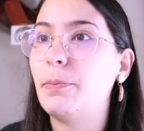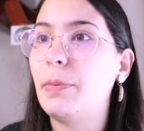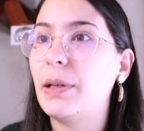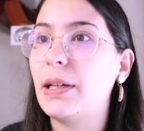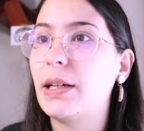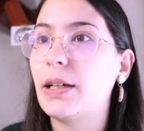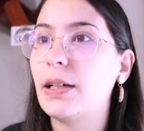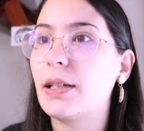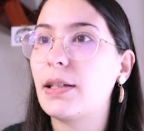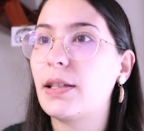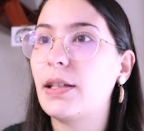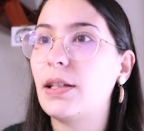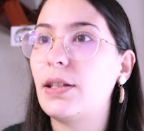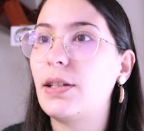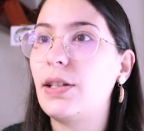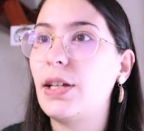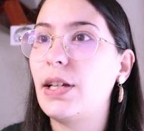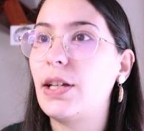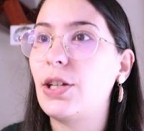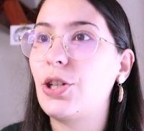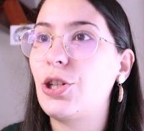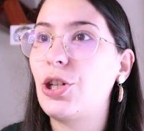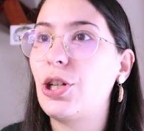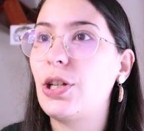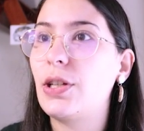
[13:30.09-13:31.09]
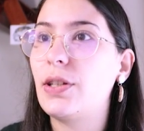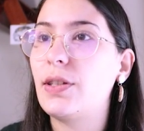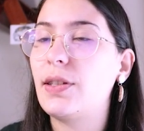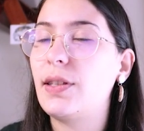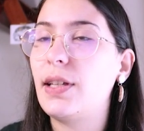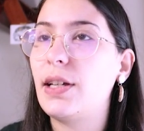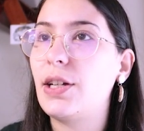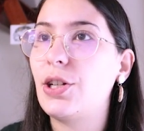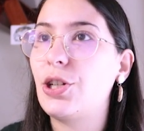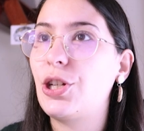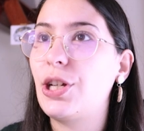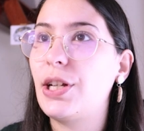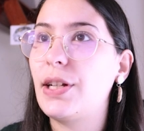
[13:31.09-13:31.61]
because the sticker
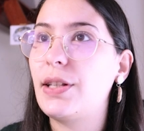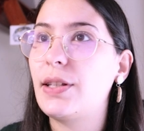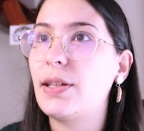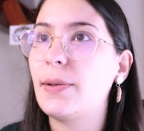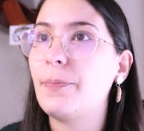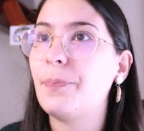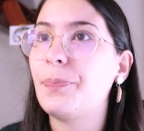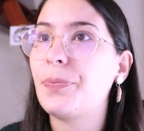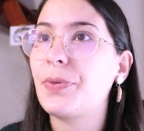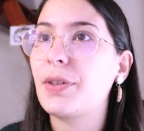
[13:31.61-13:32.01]
sheet,